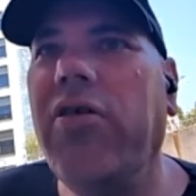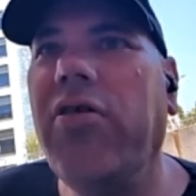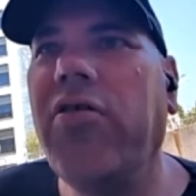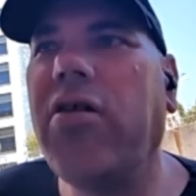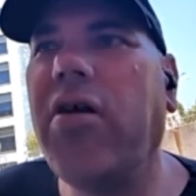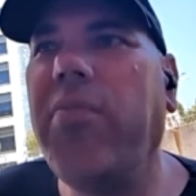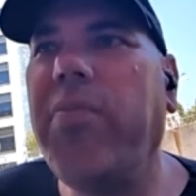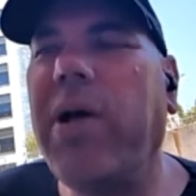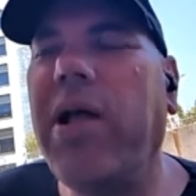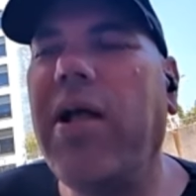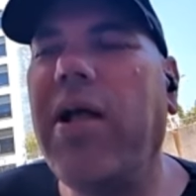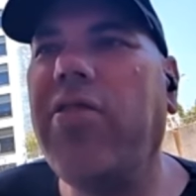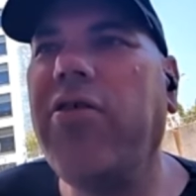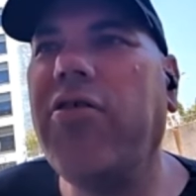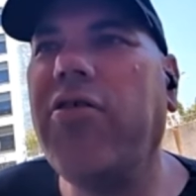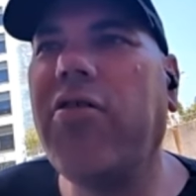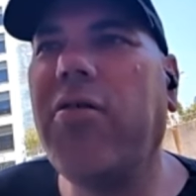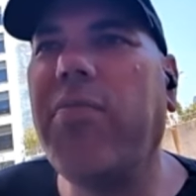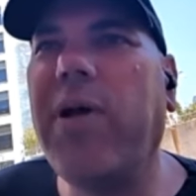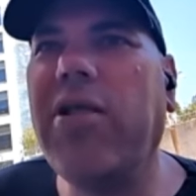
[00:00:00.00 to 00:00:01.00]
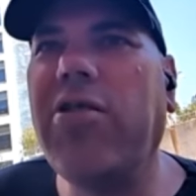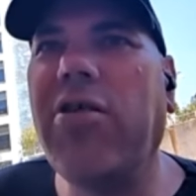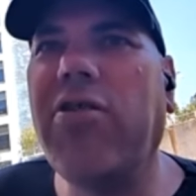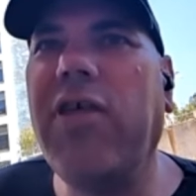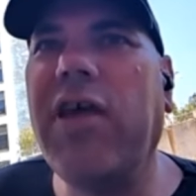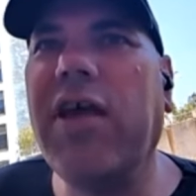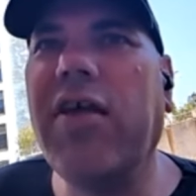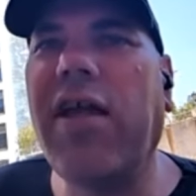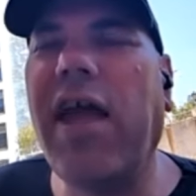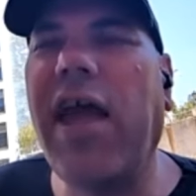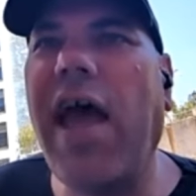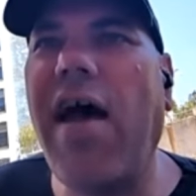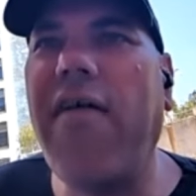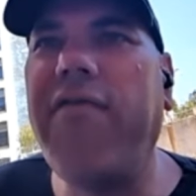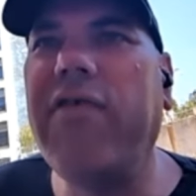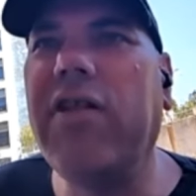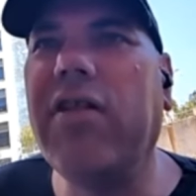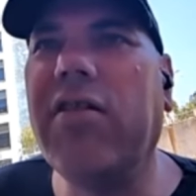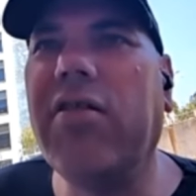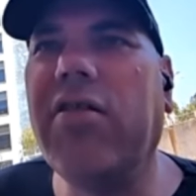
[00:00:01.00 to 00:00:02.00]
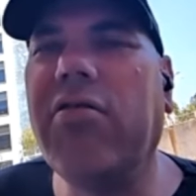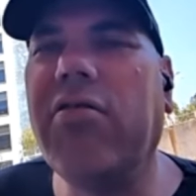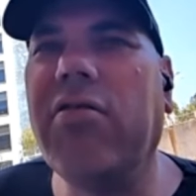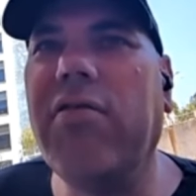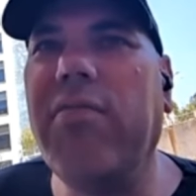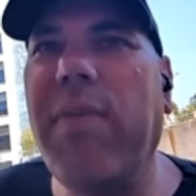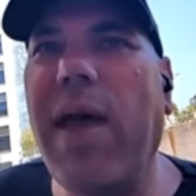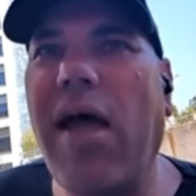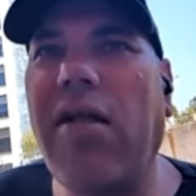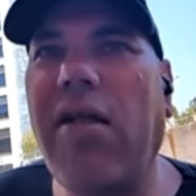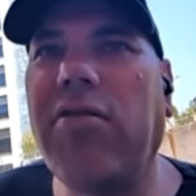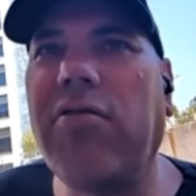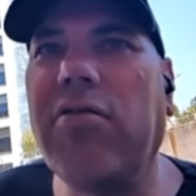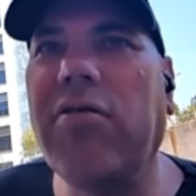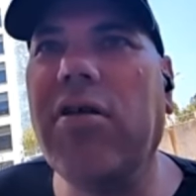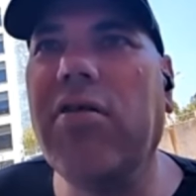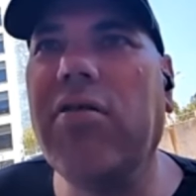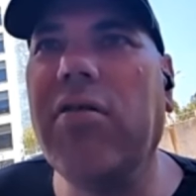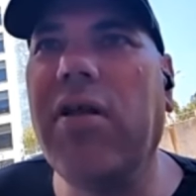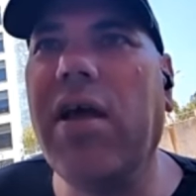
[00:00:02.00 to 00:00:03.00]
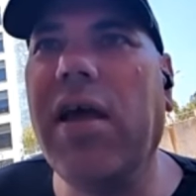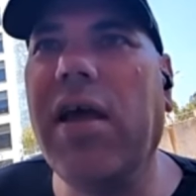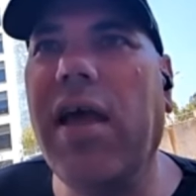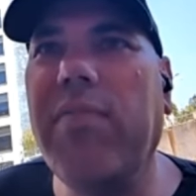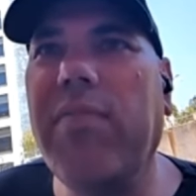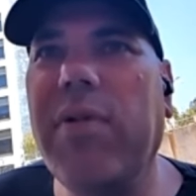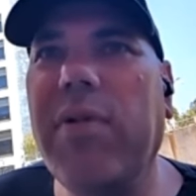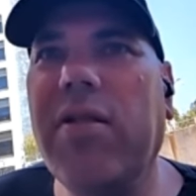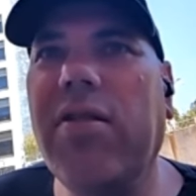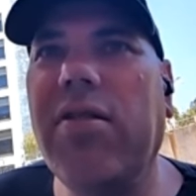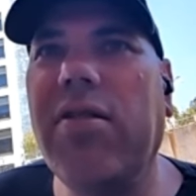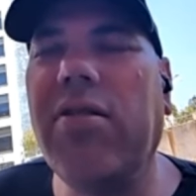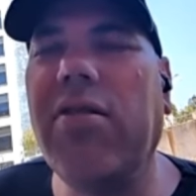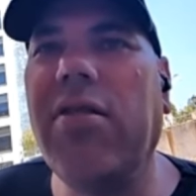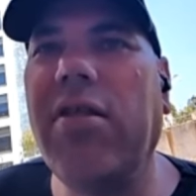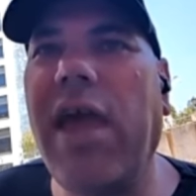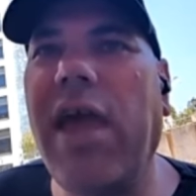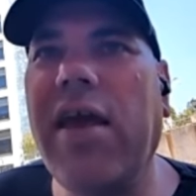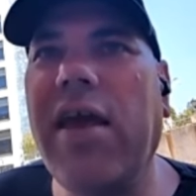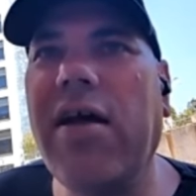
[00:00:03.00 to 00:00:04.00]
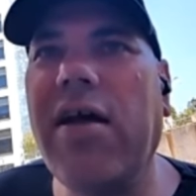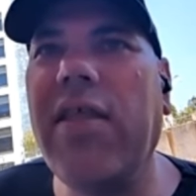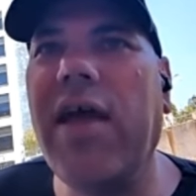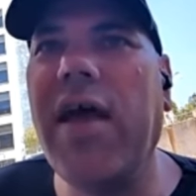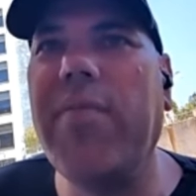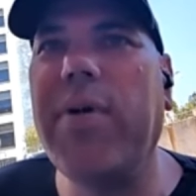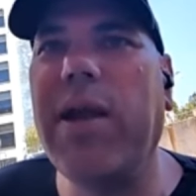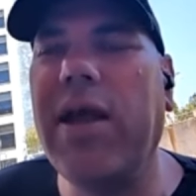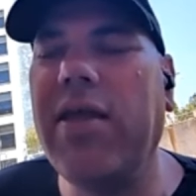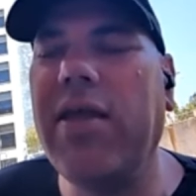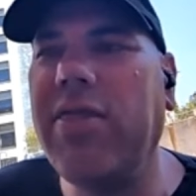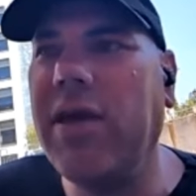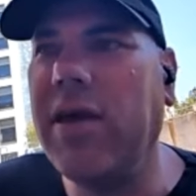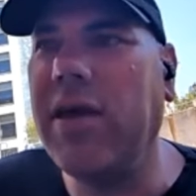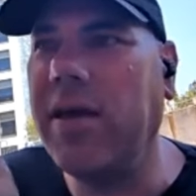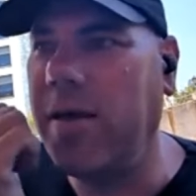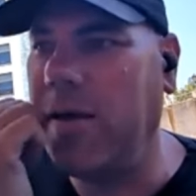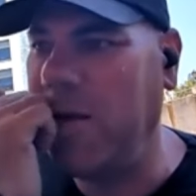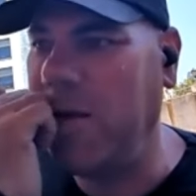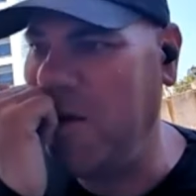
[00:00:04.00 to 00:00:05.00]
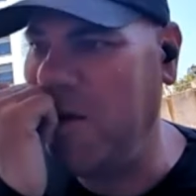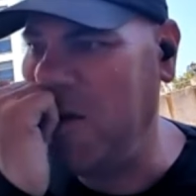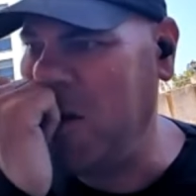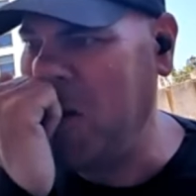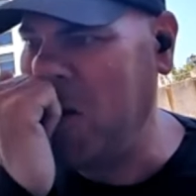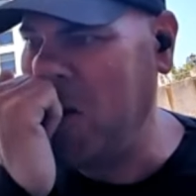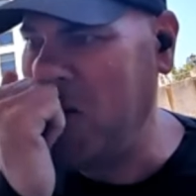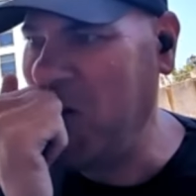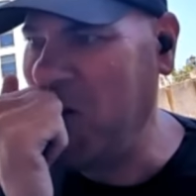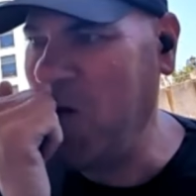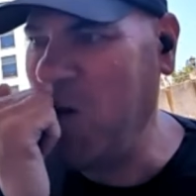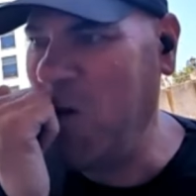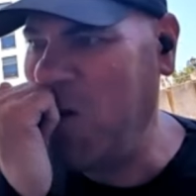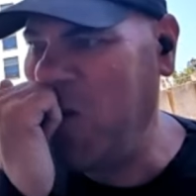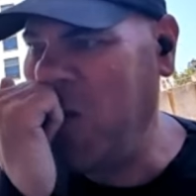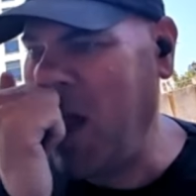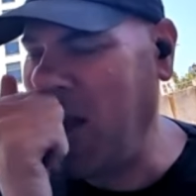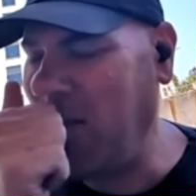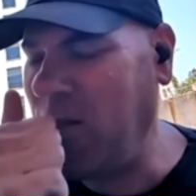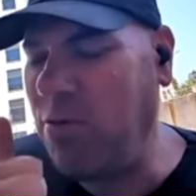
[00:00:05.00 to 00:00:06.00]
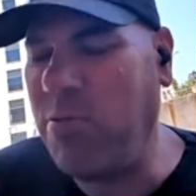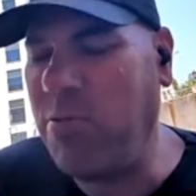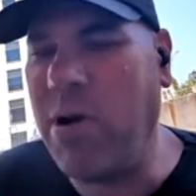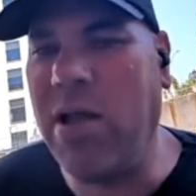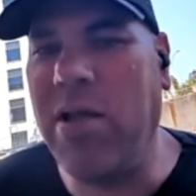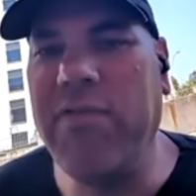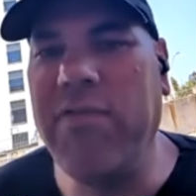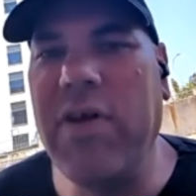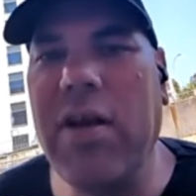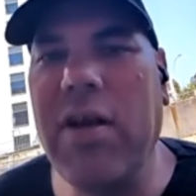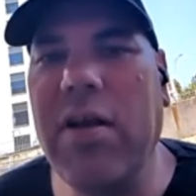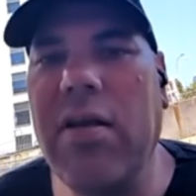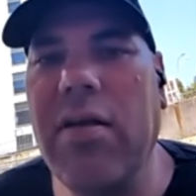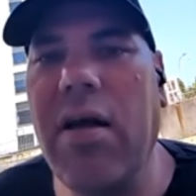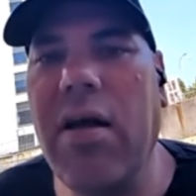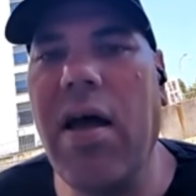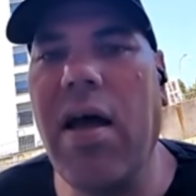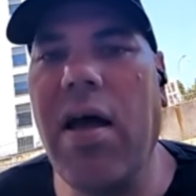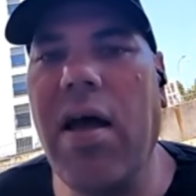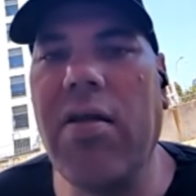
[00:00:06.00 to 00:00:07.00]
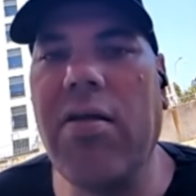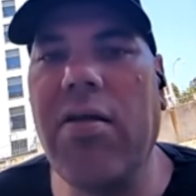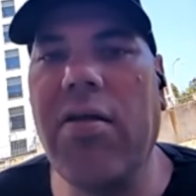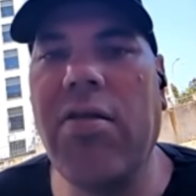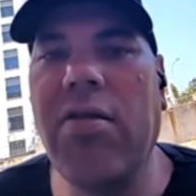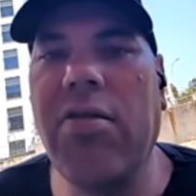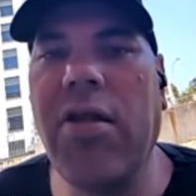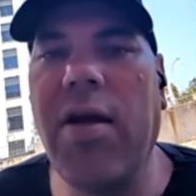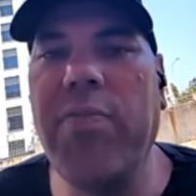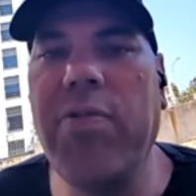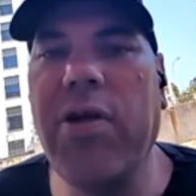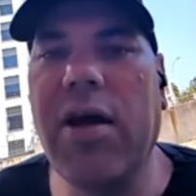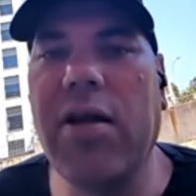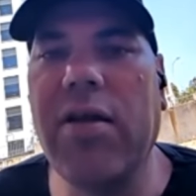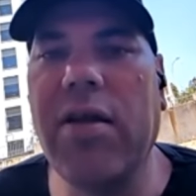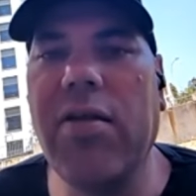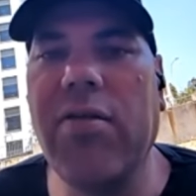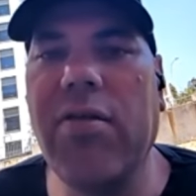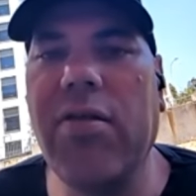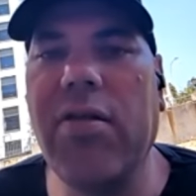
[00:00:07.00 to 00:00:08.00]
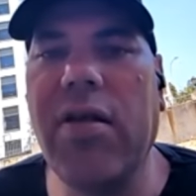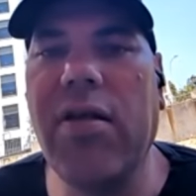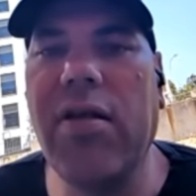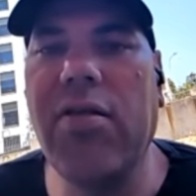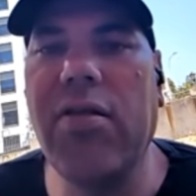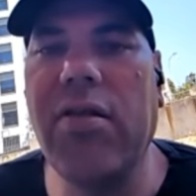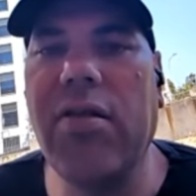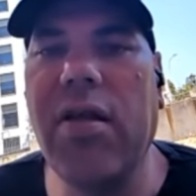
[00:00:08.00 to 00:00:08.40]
there's a bunch of things I haven't sort of mastered in Agamben's take on that, but I think that's a relevant subject those